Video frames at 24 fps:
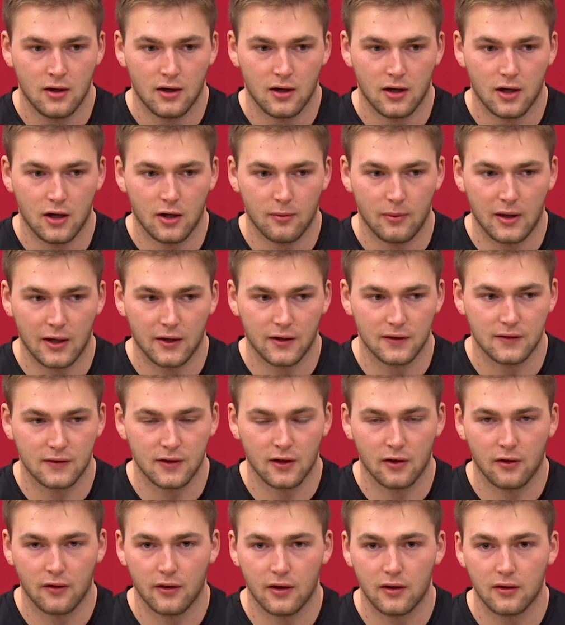Um, I could
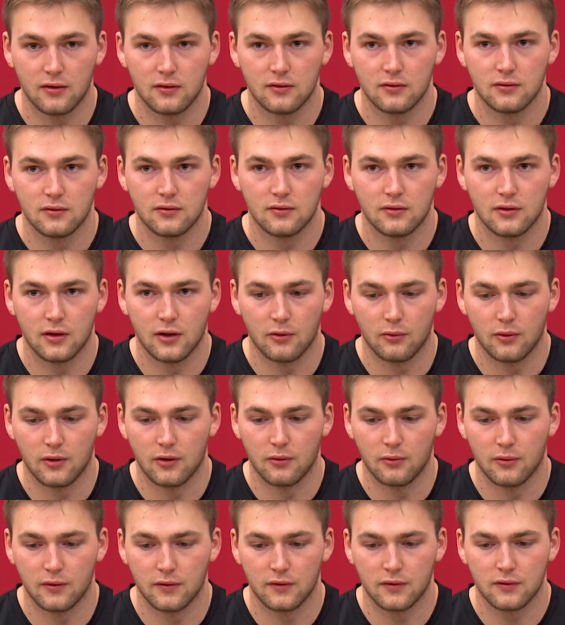tell that it, it,
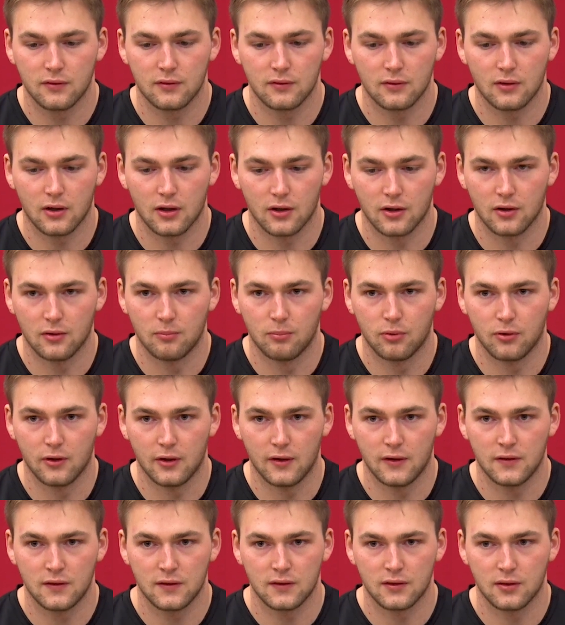was a good
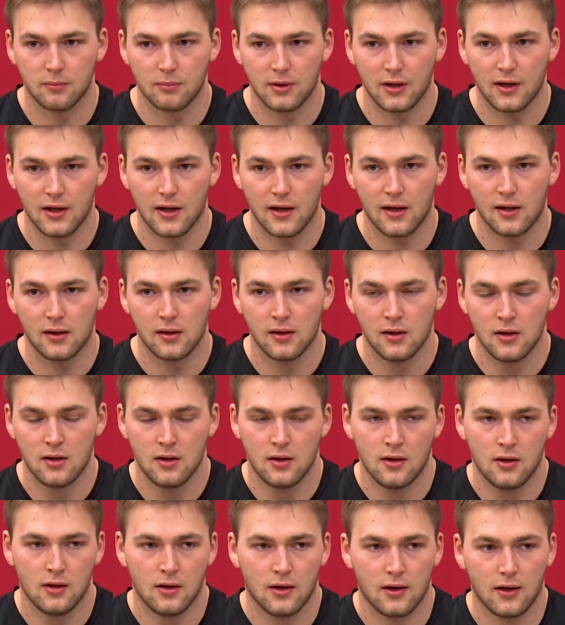place to be at.
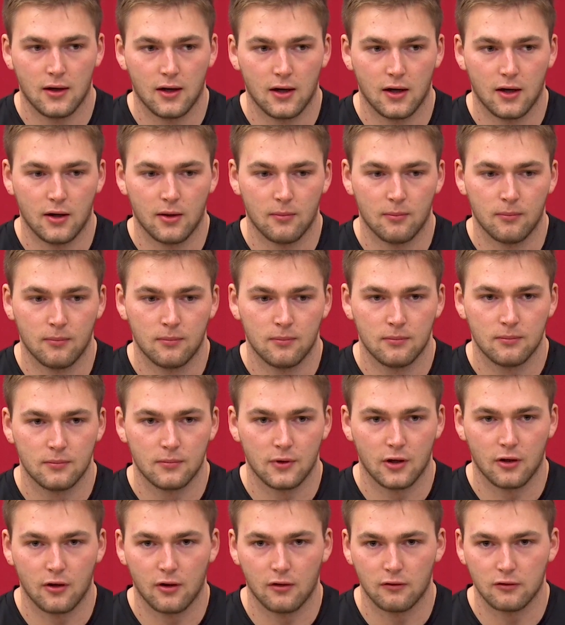Um,
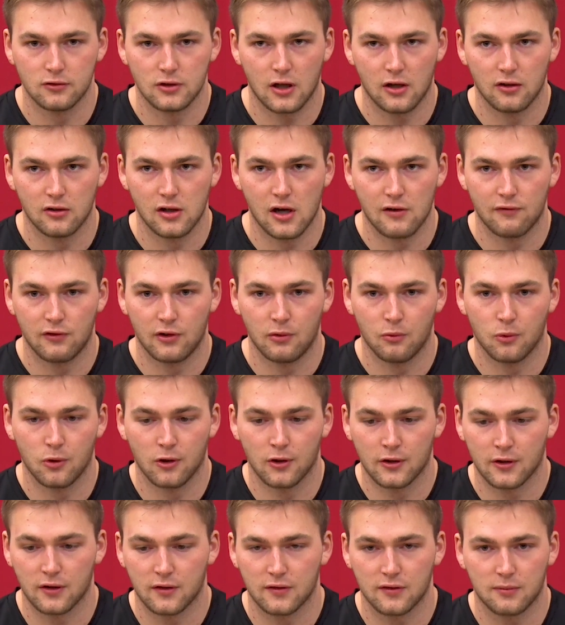you know, a, a, loving
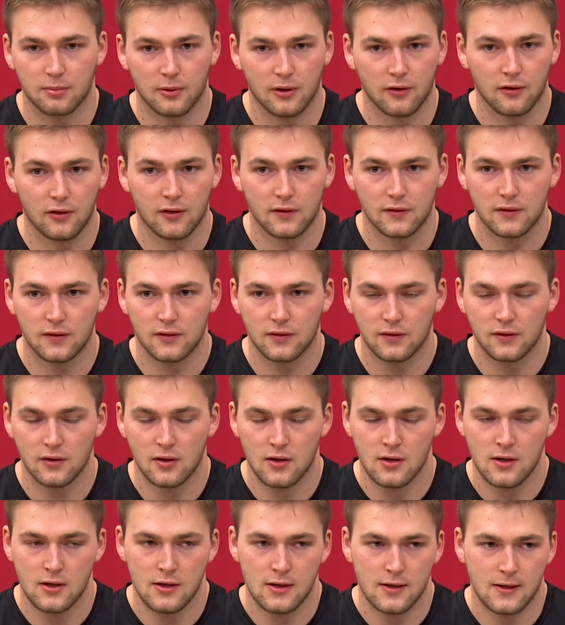work experience,
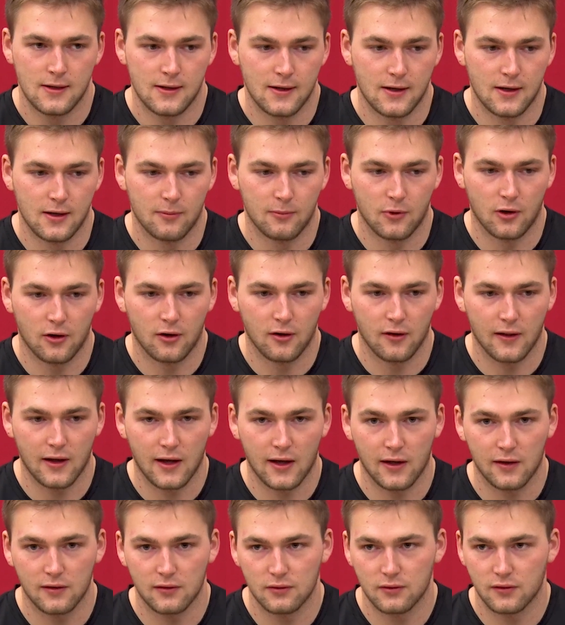um, all
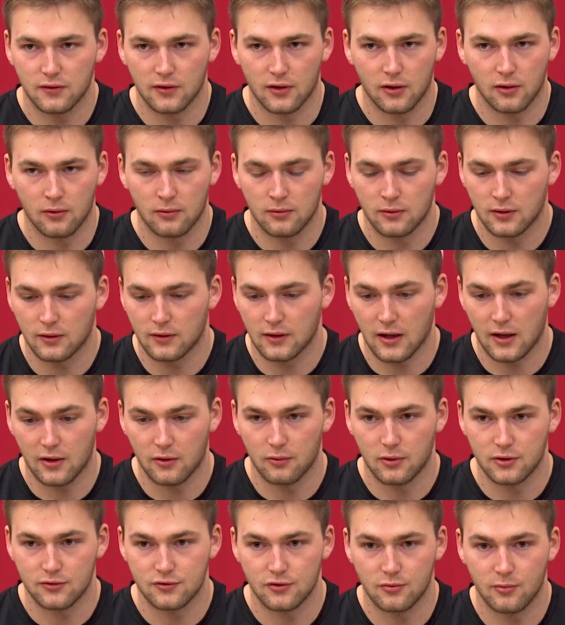that. So it's kind
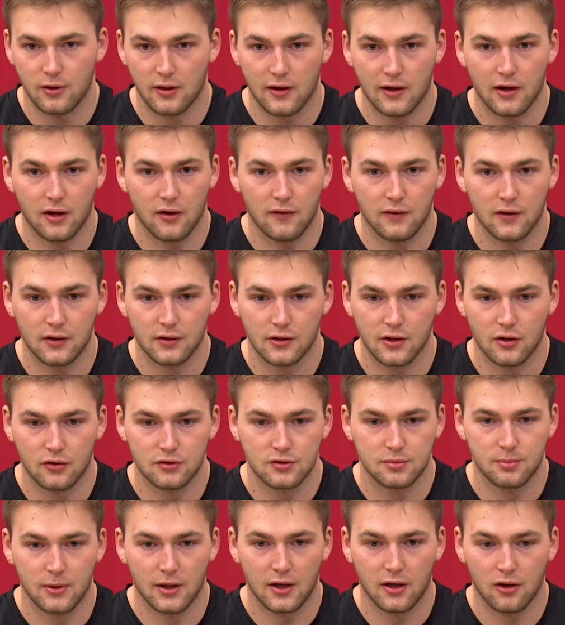of what drew me there. And then
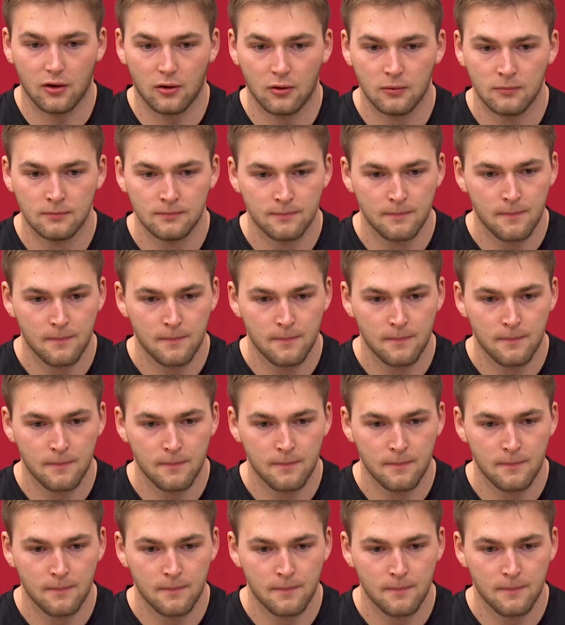Coach Bell,